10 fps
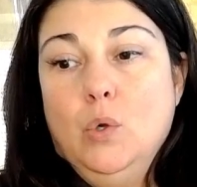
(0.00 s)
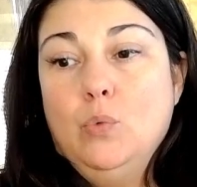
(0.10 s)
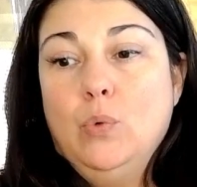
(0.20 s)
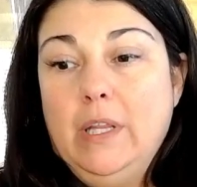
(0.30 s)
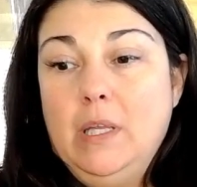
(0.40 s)

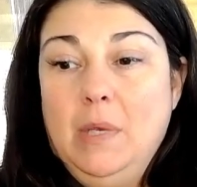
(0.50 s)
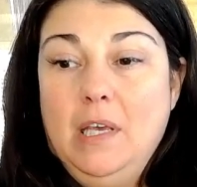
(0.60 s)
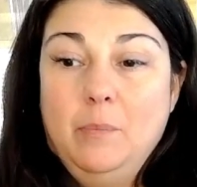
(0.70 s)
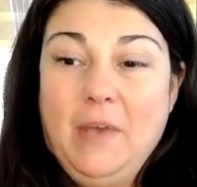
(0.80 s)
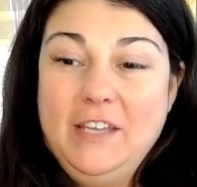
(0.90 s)
really
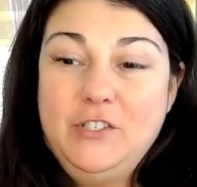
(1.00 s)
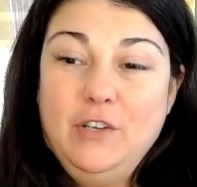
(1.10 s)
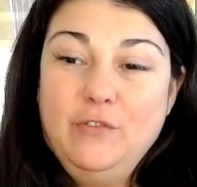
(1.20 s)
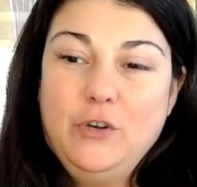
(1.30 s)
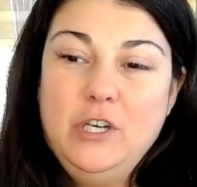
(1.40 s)
being
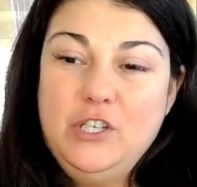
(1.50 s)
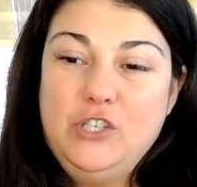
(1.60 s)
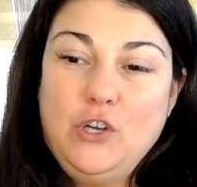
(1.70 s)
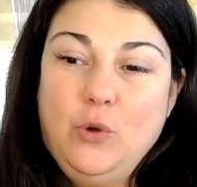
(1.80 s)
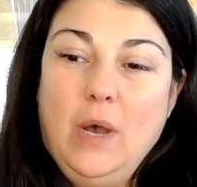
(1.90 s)
patient for it to
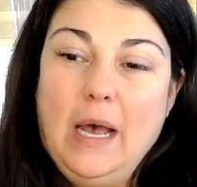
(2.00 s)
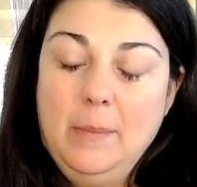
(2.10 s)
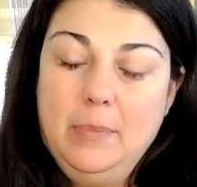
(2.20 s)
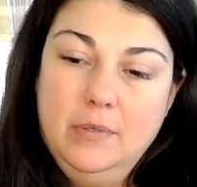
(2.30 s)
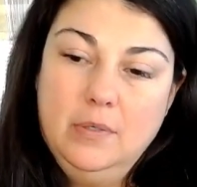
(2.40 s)
show
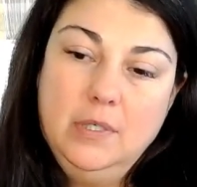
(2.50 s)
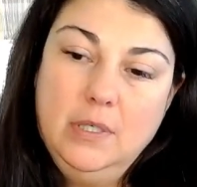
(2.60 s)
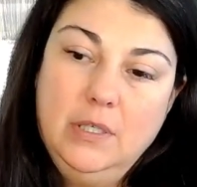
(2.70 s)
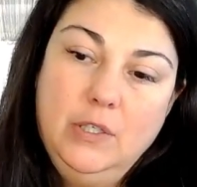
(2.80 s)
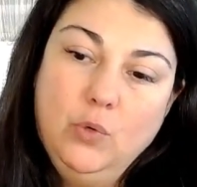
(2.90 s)
up.
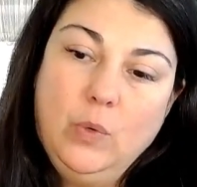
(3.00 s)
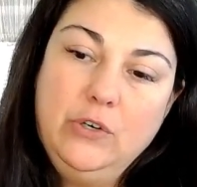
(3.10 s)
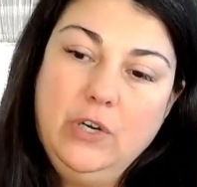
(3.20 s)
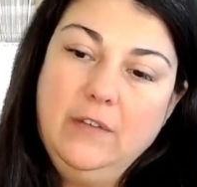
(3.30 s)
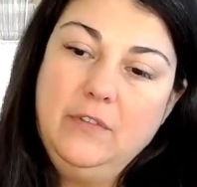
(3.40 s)
You're
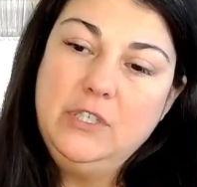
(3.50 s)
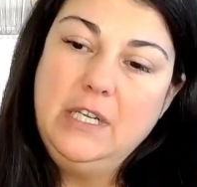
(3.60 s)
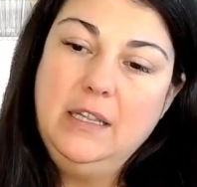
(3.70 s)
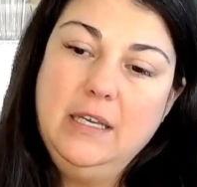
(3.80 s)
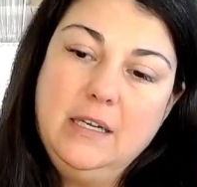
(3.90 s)
wondering if there's
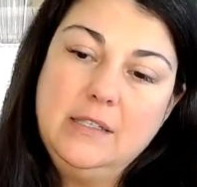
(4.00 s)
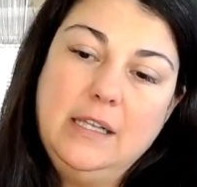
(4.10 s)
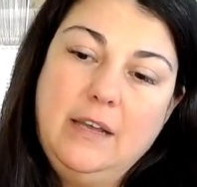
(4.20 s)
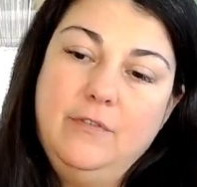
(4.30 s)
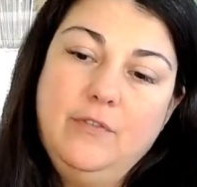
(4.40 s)
anything else
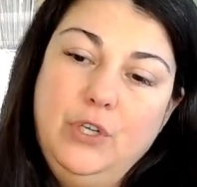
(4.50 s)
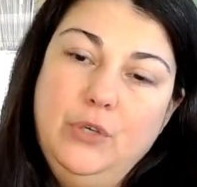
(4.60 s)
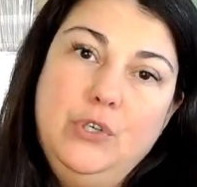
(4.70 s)
left for you to